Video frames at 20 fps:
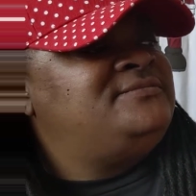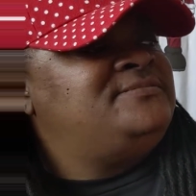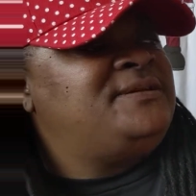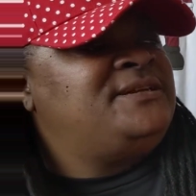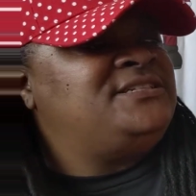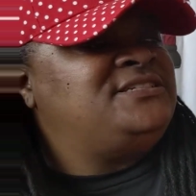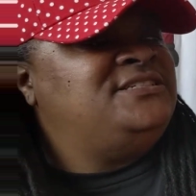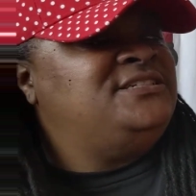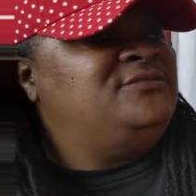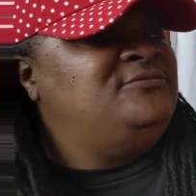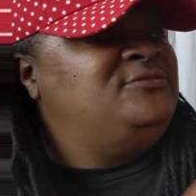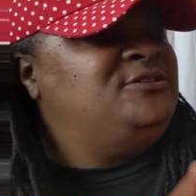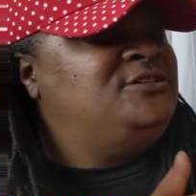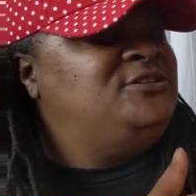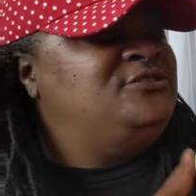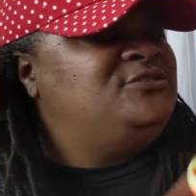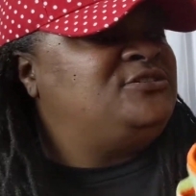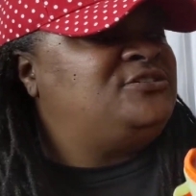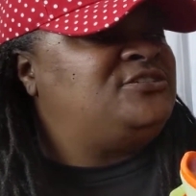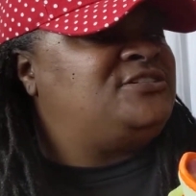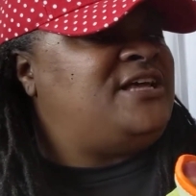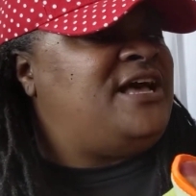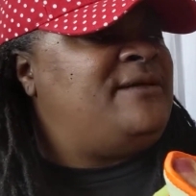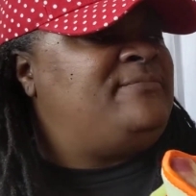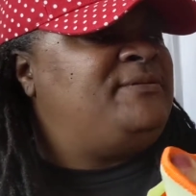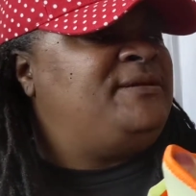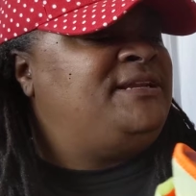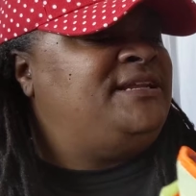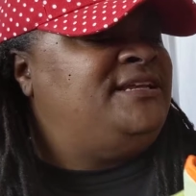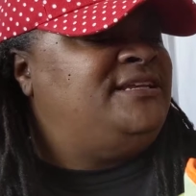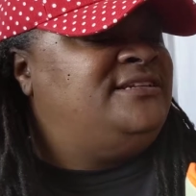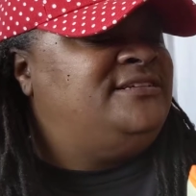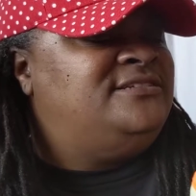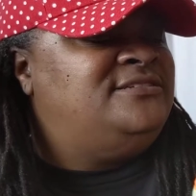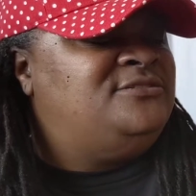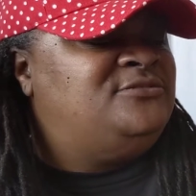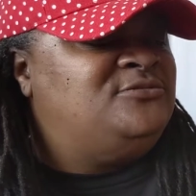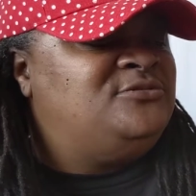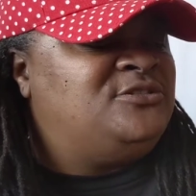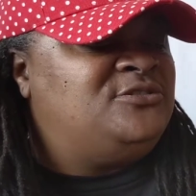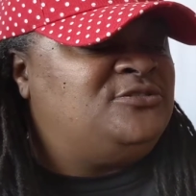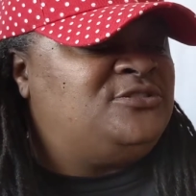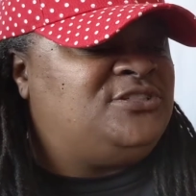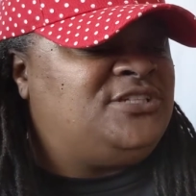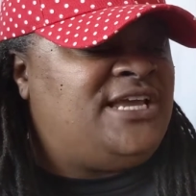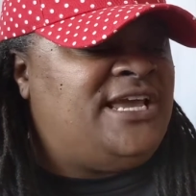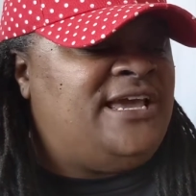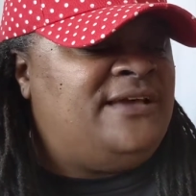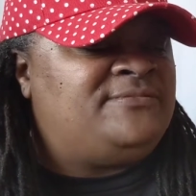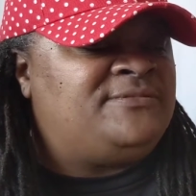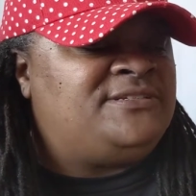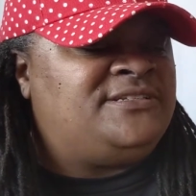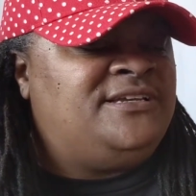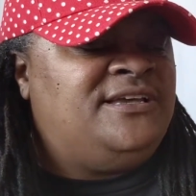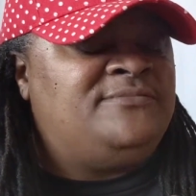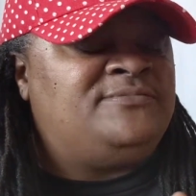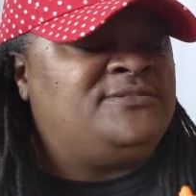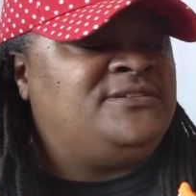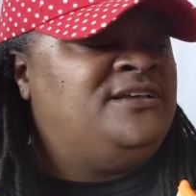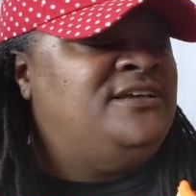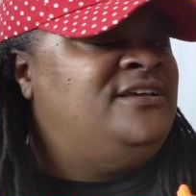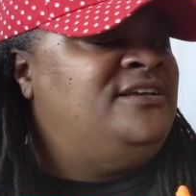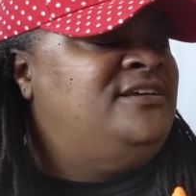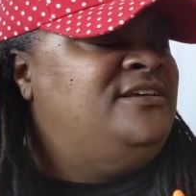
especially when you're stopping and doing those jab steps.